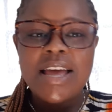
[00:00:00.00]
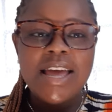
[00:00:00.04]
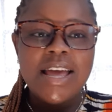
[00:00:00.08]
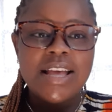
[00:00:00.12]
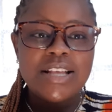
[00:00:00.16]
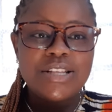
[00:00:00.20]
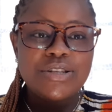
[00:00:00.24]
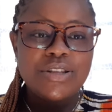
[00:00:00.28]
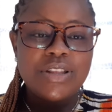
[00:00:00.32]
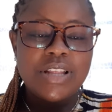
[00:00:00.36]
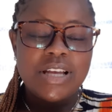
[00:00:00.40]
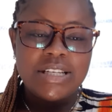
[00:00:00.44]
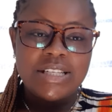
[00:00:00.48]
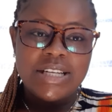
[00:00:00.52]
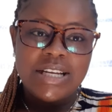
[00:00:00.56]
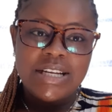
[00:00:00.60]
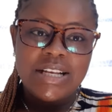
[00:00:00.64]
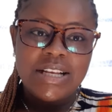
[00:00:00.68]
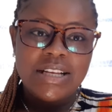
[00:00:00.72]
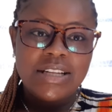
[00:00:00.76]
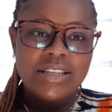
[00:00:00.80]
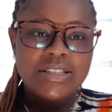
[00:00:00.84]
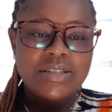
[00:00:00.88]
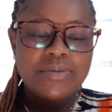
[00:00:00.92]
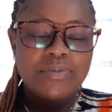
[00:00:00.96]
so that
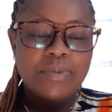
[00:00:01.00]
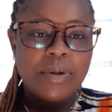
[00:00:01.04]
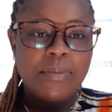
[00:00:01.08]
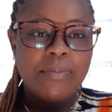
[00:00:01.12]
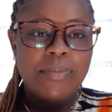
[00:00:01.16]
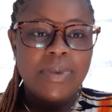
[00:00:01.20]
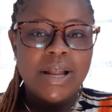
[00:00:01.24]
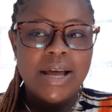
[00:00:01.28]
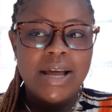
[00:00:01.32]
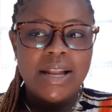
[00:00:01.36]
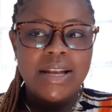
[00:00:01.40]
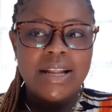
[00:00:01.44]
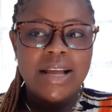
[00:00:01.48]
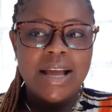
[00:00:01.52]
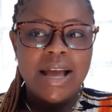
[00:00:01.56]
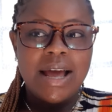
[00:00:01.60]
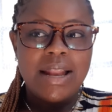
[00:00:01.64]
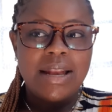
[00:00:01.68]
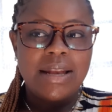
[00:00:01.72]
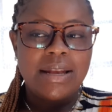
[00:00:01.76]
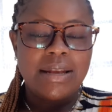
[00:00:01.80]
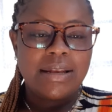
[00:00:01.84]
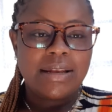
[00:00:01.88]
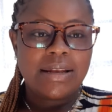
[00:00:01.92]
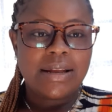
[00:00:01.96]
at least my blood
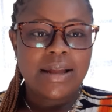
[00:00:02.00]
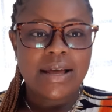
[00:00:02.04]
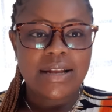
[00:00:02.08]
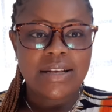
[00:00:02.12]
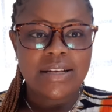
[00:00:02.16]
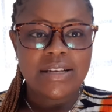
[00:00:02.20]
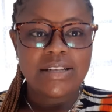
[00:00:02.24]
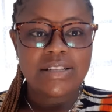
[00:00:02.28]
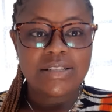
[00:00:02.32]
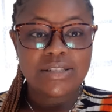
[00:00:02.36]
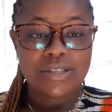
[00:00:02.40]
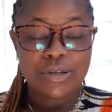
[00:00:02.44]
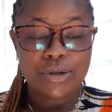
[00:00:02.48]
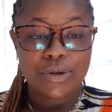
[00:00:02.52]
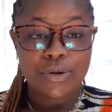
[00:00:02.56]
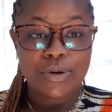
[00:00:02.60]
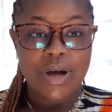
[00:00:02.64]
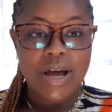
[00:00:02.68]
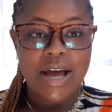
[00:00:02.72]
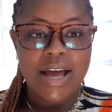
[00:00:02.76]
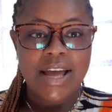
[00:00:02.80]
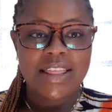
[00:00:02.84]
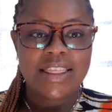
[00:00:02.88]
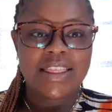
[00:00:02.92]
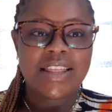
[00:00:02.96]
can at least go
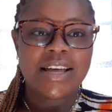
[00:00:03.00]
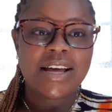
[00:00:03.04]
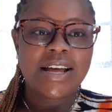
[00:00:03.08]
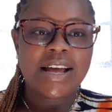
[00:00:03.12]
high.